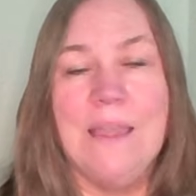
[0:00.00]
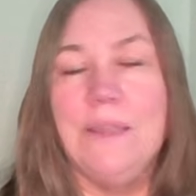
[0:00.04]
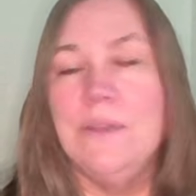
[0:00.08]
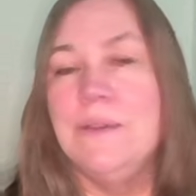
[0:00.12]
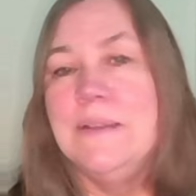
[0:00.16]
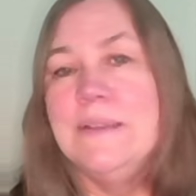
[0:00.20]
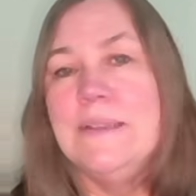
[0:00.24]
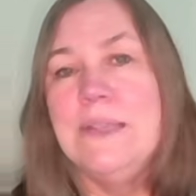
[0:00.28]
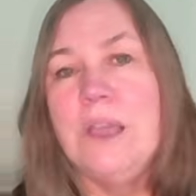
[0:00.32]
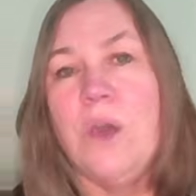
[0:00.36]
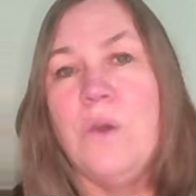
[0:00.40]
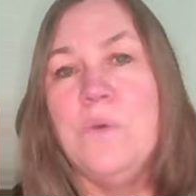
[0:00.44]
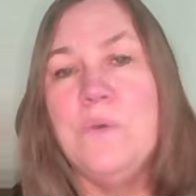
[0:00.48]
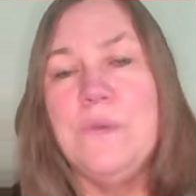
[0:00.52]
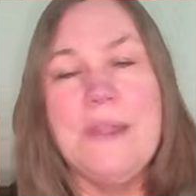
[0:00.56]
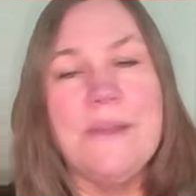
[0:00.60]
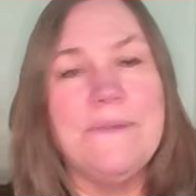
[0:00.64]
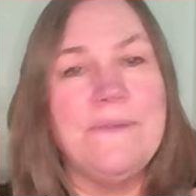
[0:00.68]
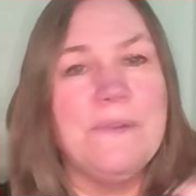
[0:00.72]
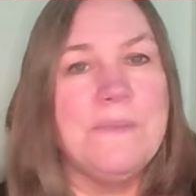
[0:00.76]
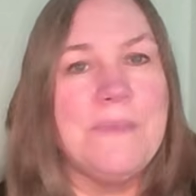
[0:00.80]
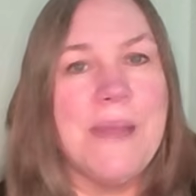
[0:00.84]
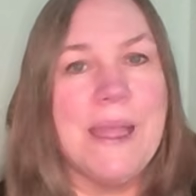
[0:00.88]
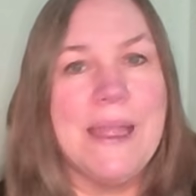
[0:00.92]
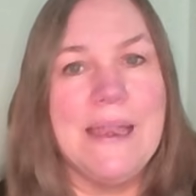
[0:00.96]
You can say, oh,
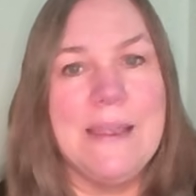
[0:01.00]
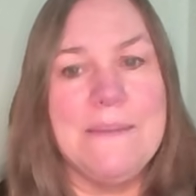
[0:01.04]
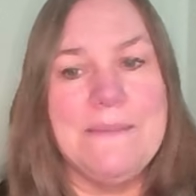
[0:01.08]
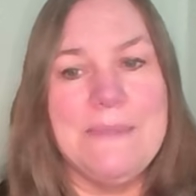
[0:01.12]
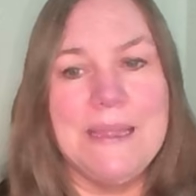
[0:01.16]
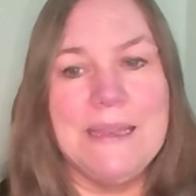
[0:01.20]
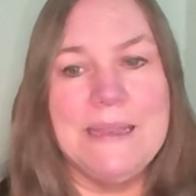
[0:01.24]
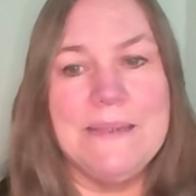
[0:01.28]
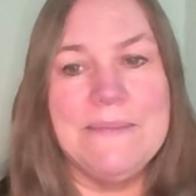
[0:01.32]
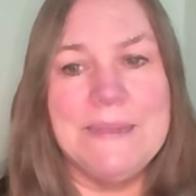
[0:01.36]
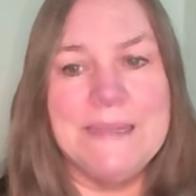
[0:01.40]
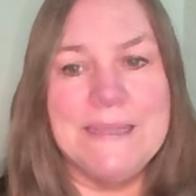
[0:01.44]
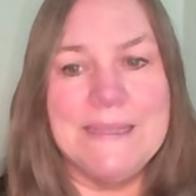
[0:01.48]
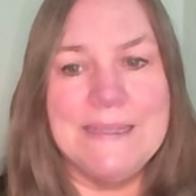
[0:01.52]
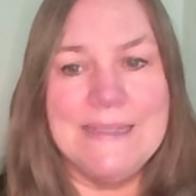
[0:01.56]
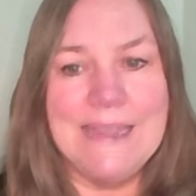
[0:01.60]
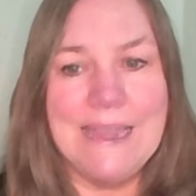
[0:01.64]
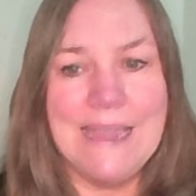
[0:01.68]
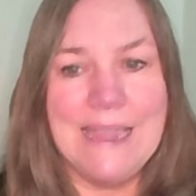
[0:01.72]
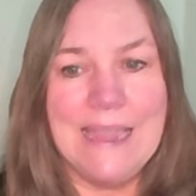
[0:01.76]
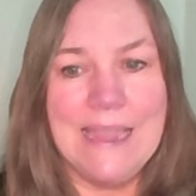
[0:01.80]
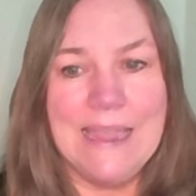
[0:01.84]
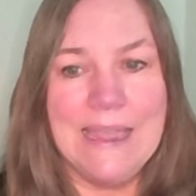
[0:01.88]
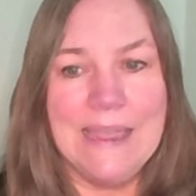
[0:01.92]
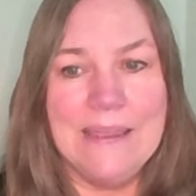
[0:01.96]
never mind, I made a
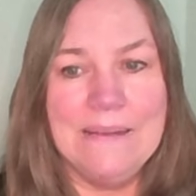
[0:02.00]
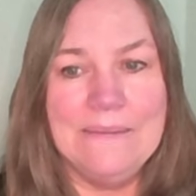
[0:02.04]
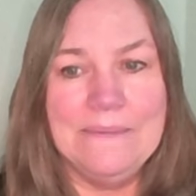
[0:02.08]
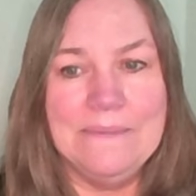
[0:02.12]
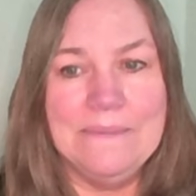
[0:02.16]
mistake.